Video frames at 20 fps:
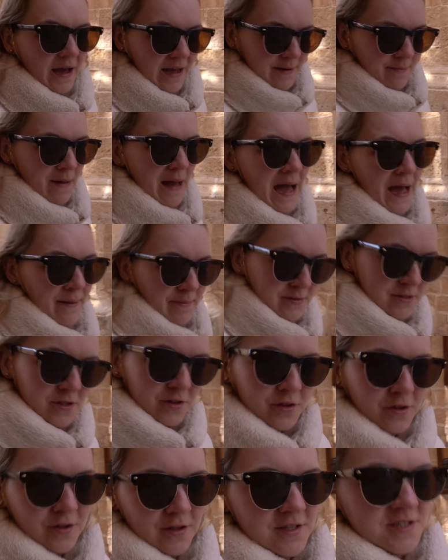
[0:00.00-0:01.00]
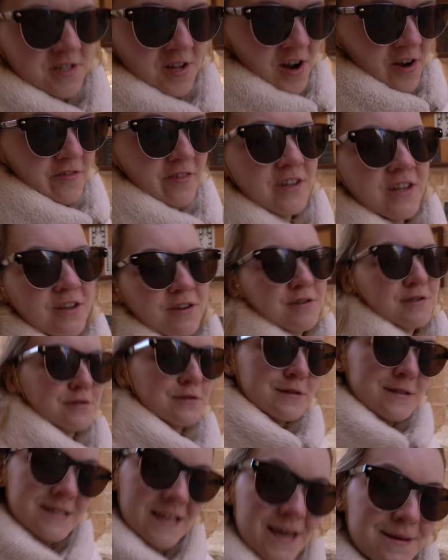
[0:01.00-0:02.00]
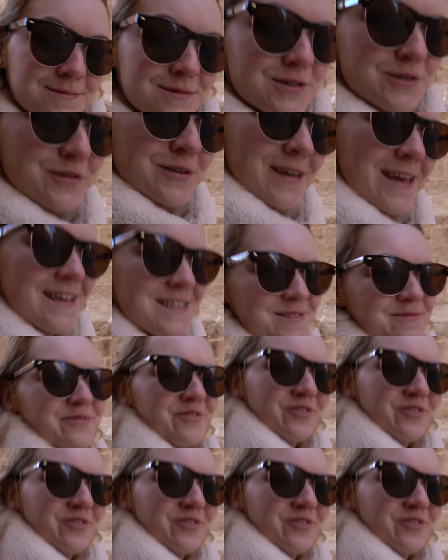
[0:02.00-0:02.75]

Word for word: I am absolutely starving now, so it's time to go and get some